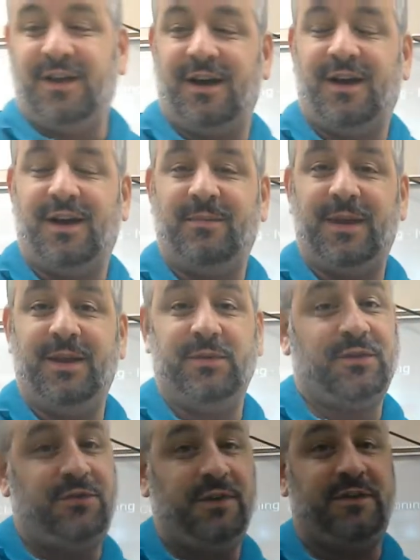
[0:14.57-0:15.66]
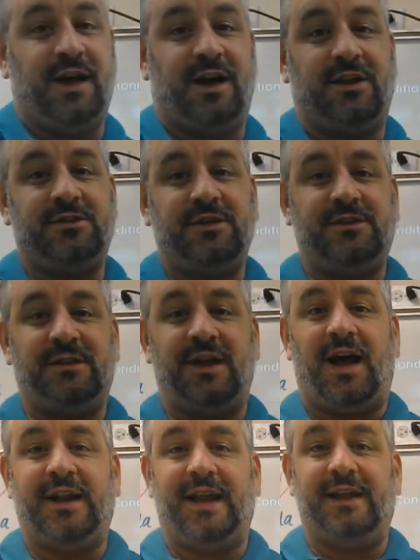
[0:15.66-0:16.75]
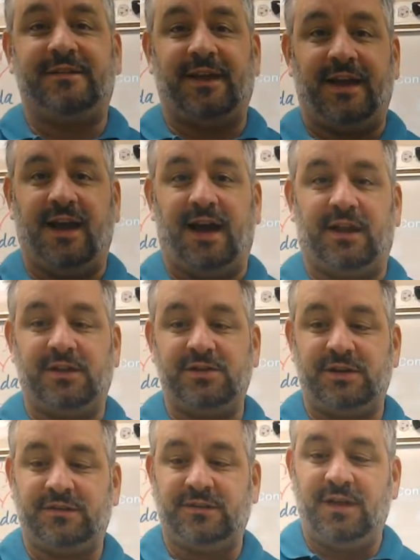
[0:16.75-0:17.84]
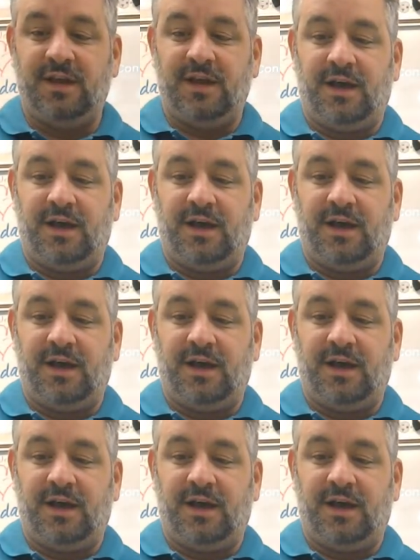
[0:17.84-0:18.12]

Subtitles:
And he was a physiologist, not a psychologist,